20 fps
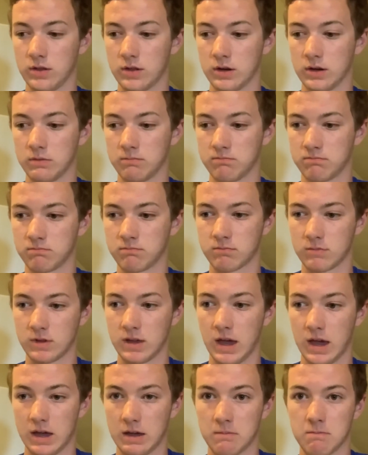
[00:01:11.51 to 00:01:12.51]
the
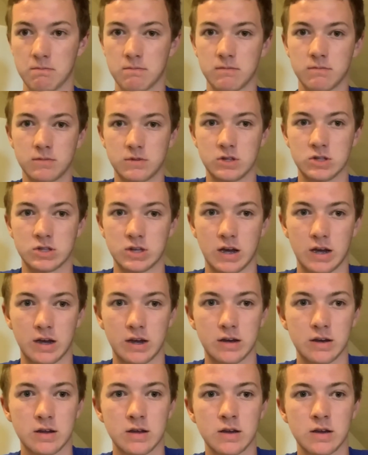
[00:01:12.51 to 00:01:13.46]
game design,